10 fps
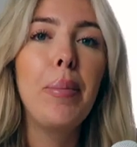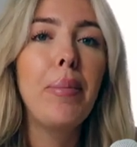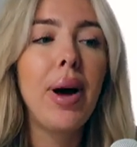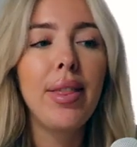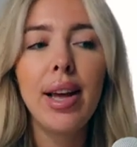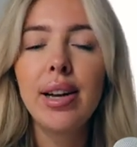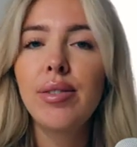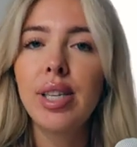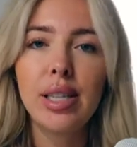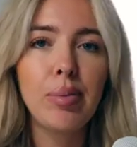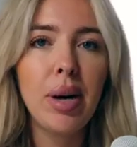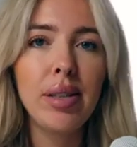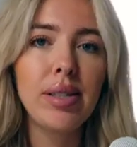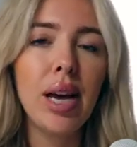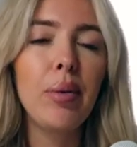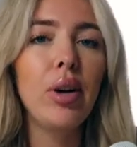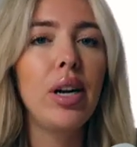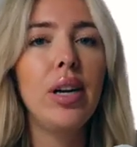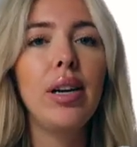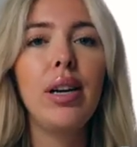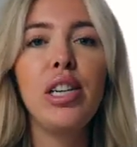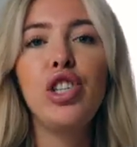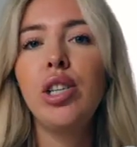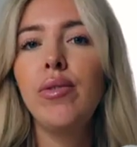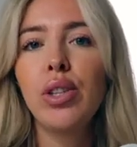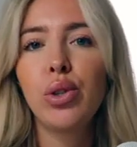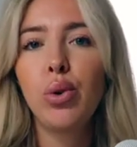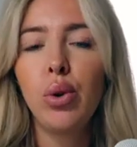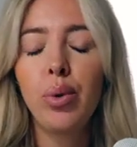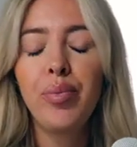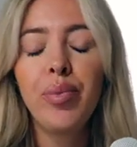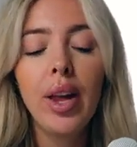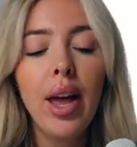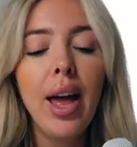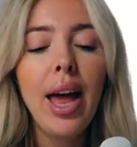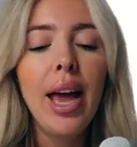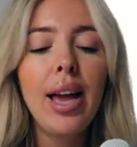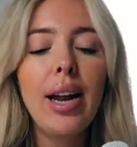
by the end of 6 months, I'm going to achieve this goal. It